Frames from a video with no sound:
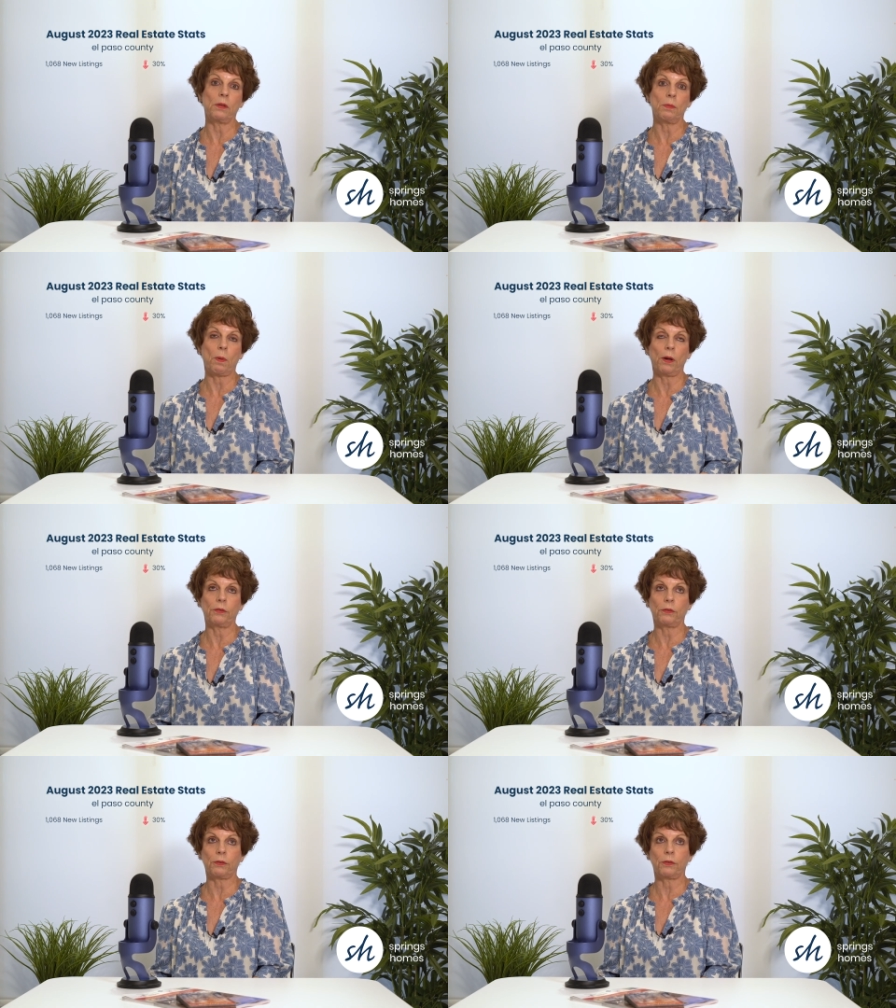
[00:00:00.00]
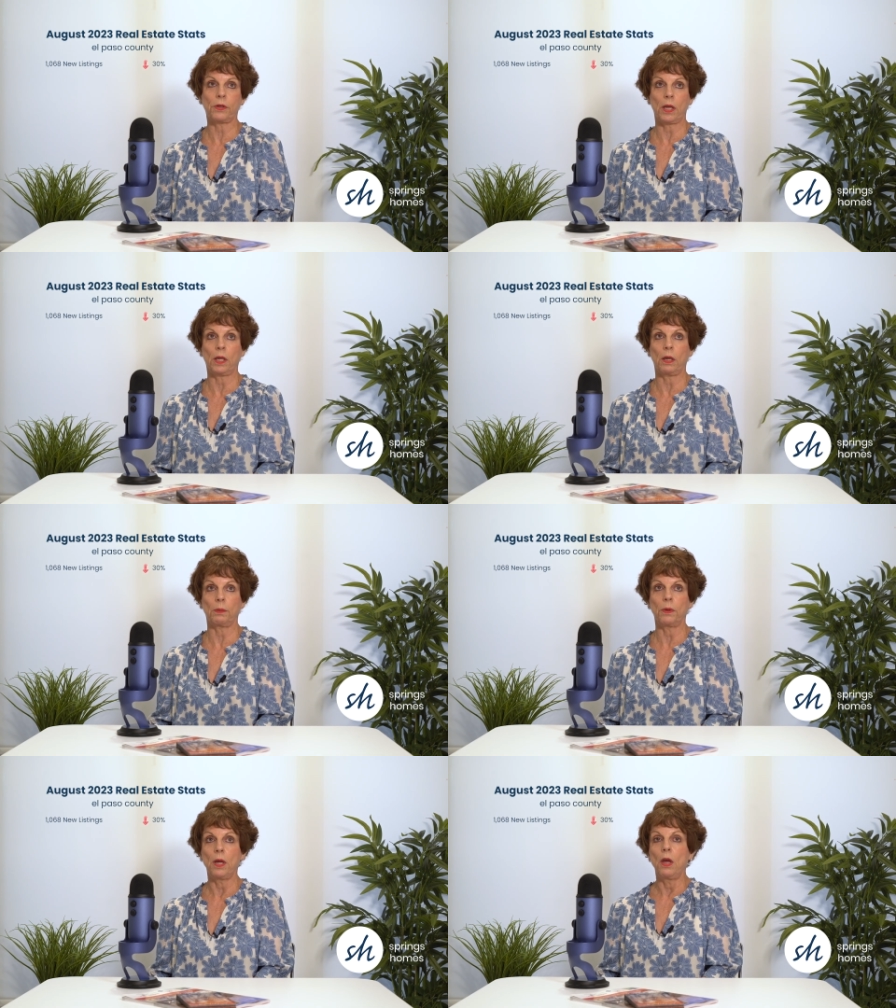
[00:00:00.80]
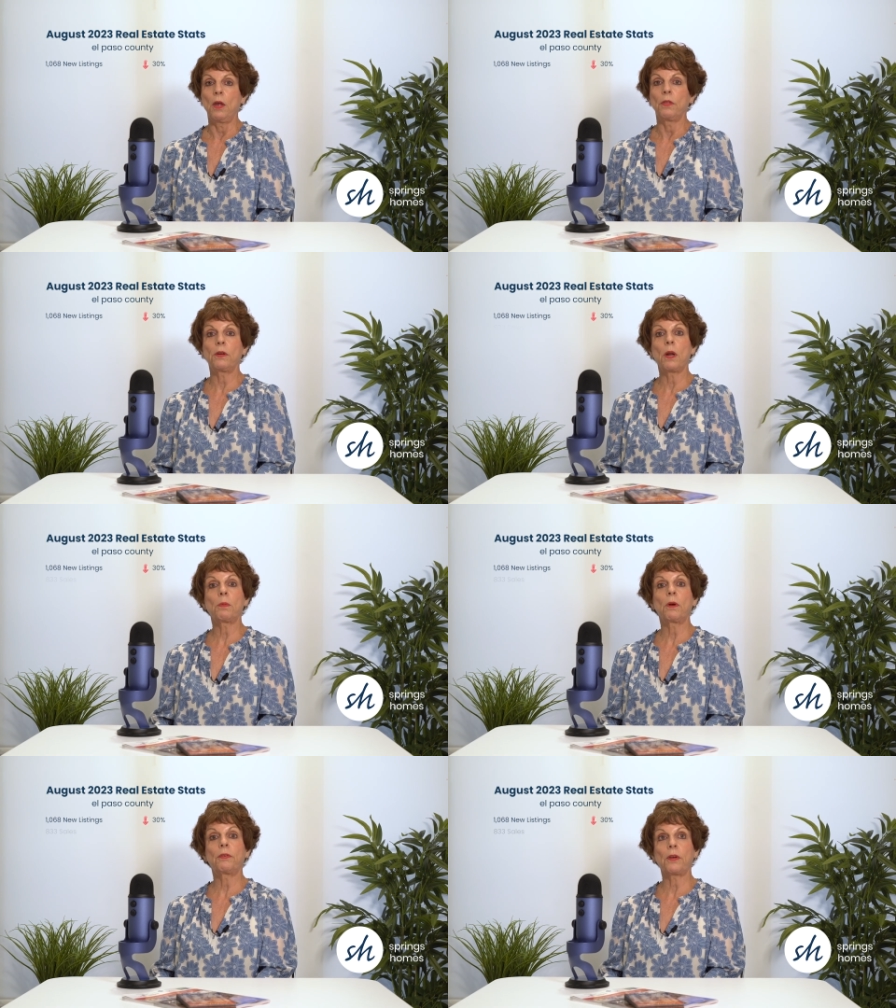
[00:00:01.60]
and the prices are staying up. The number of